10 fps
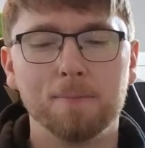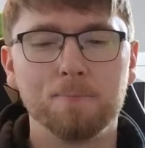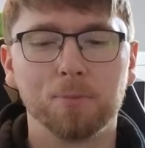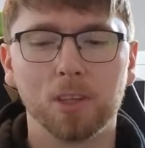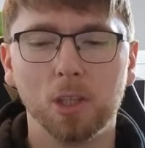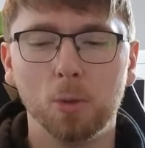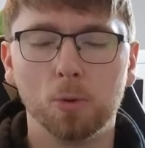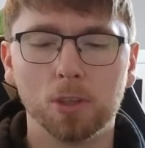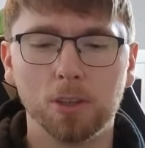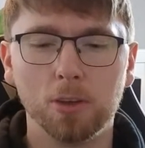You
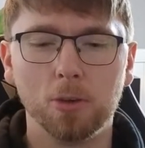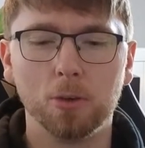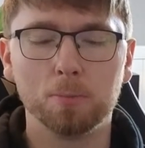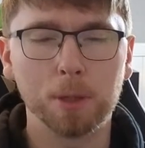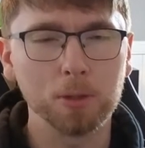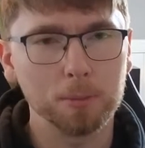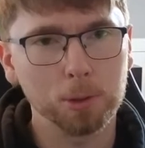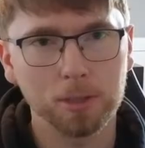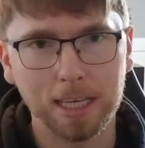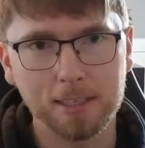want to build up your
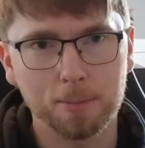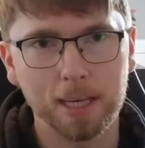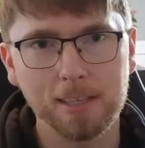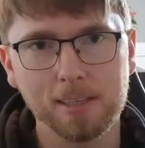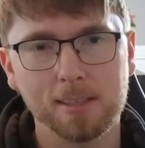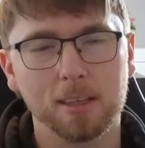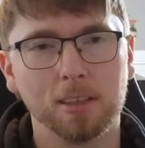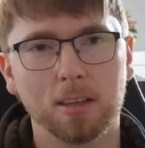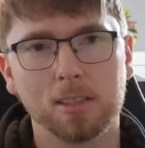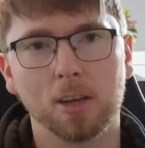database.
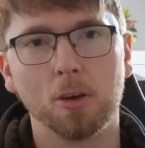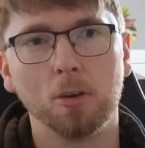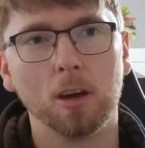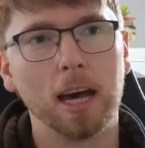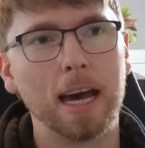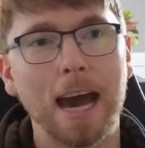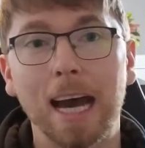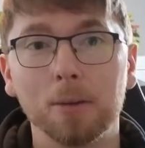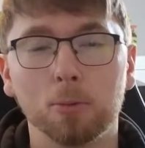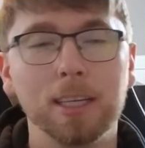So
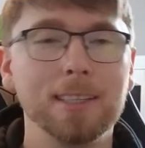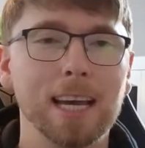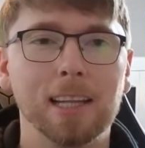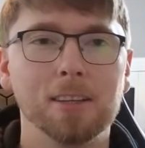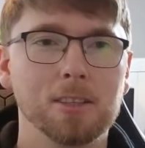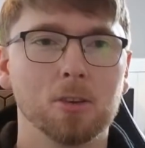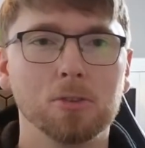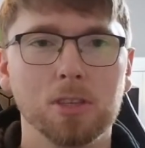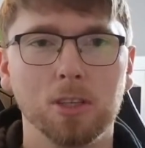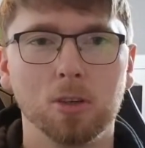add retailers
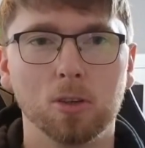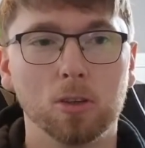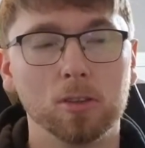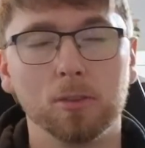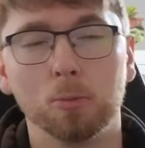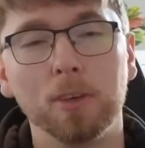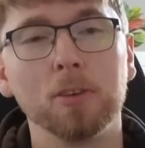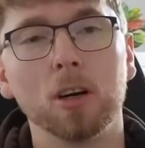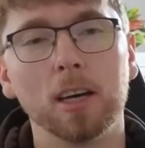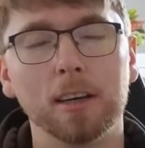onto your, we've
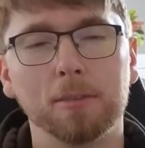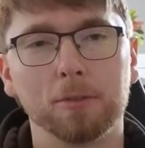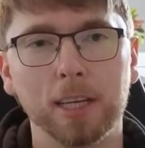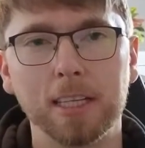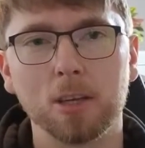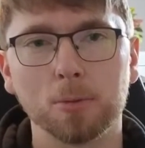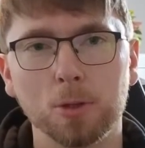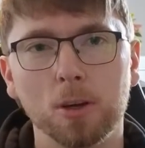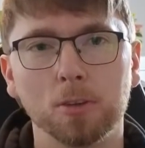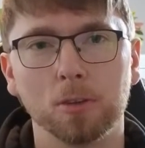got a free top
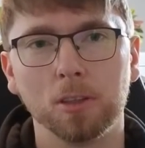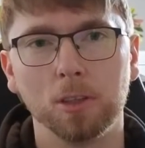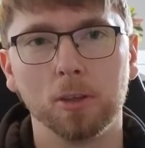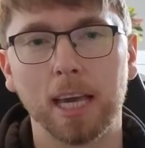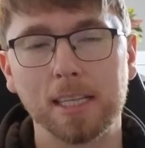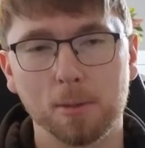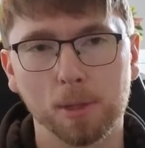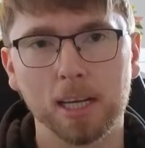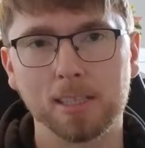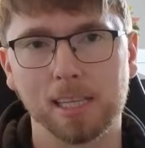200 UK
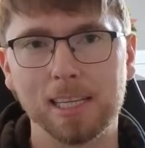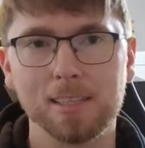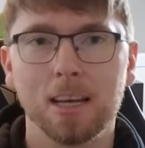suppliers list.